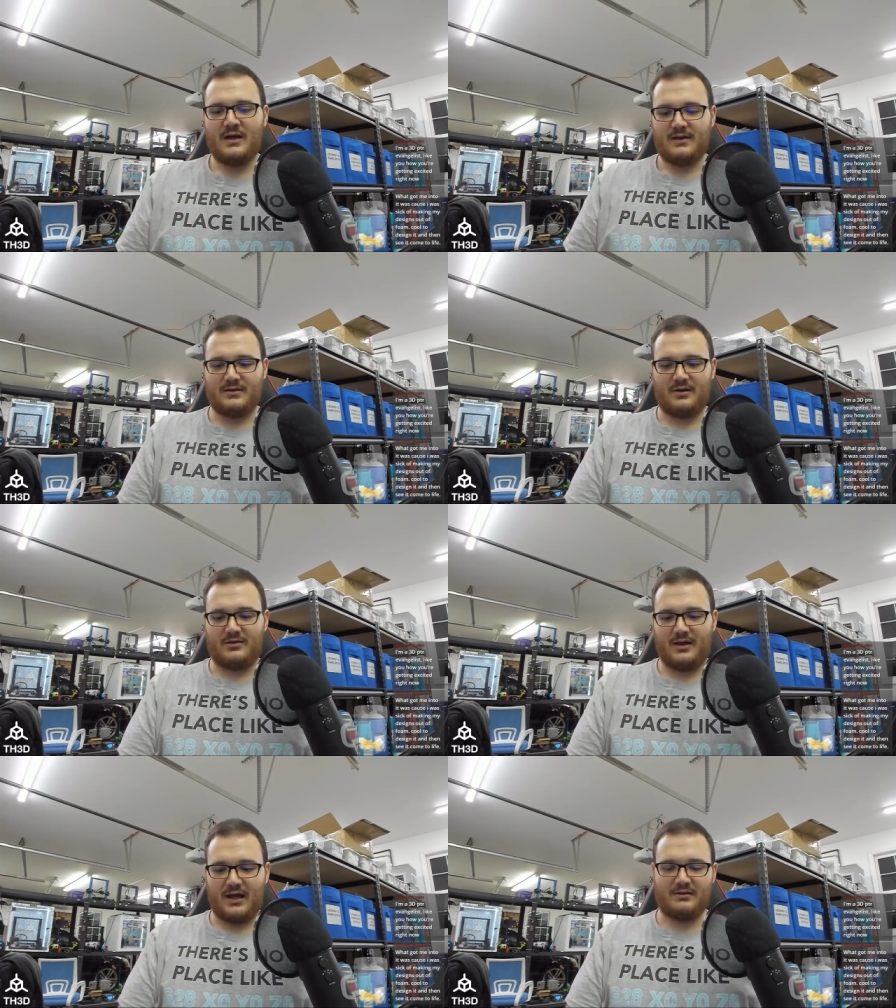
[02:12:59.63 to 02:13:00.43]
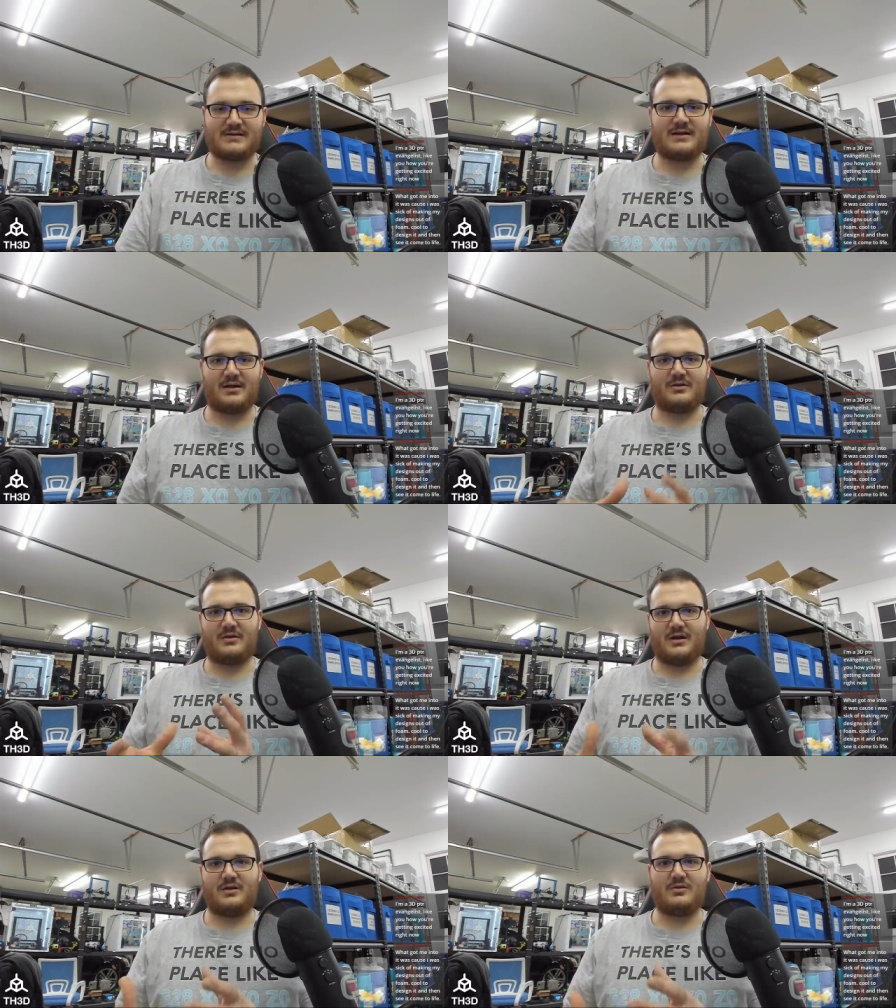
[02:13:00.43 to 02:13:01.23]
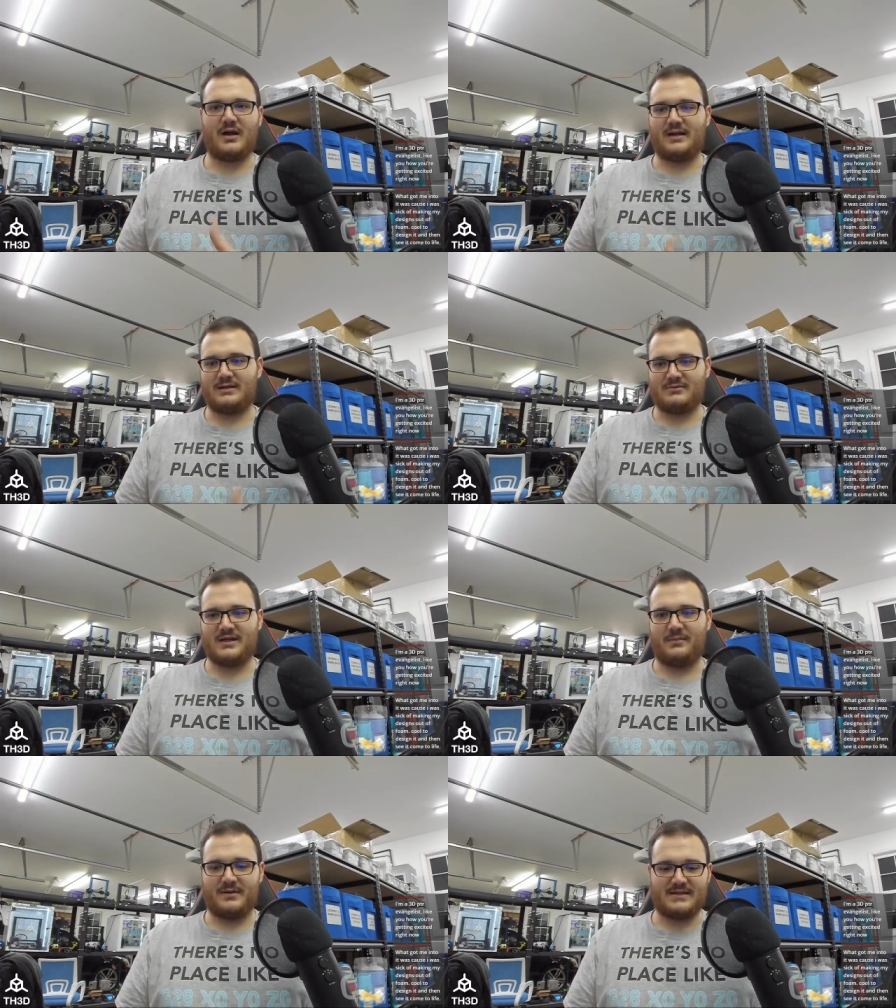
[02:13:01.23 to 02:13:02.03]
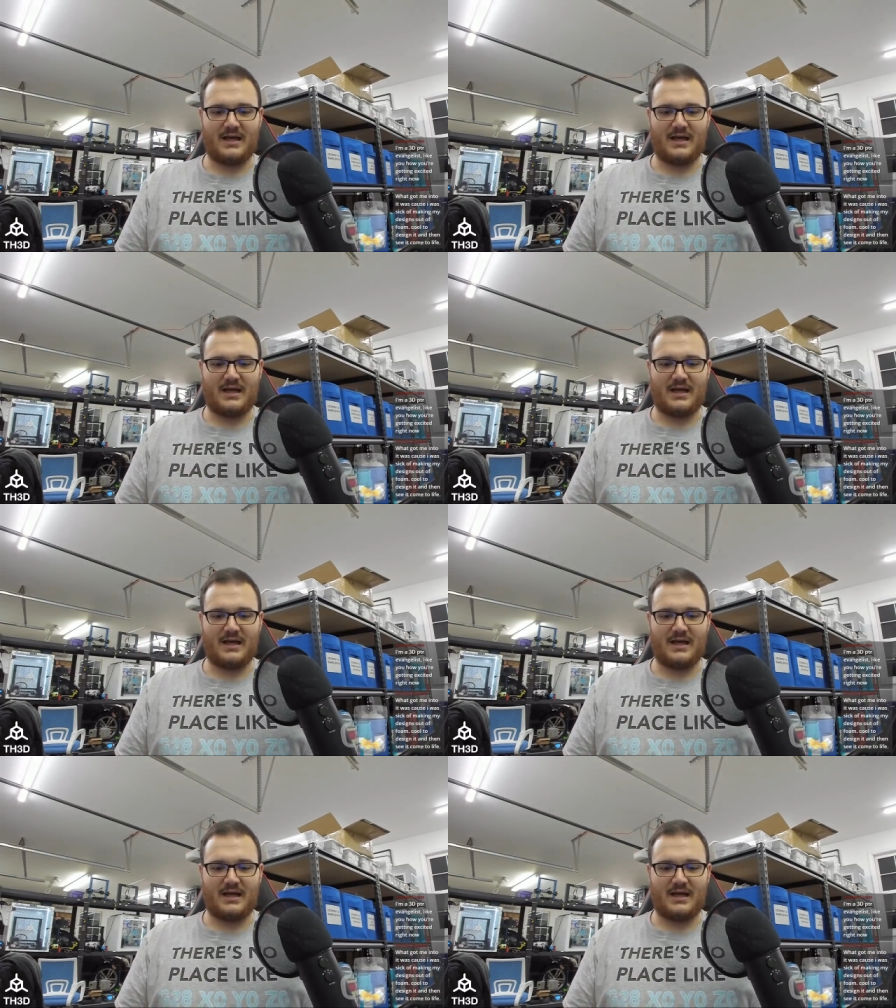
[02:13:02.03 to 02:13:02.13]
Like, I was telling a new guy that was helping us out, I